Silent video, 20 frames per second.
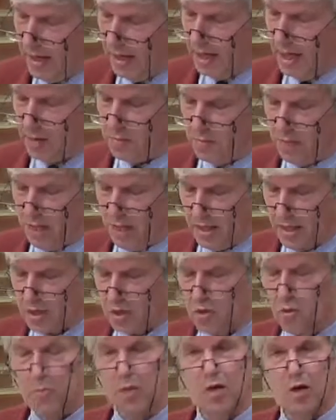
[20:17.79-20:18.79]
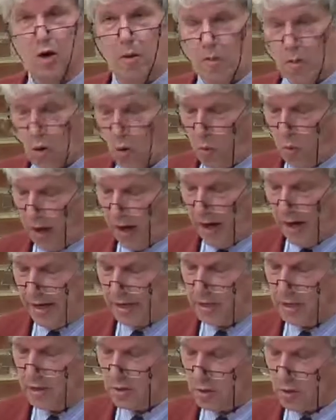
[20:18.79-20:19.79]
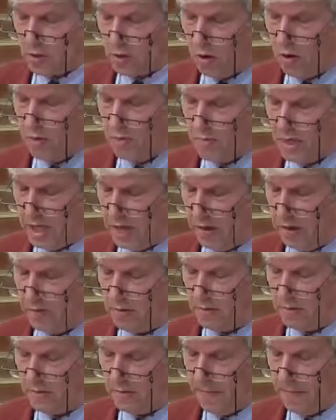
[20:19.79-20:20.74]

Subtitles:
that means to become quiet, to calm down,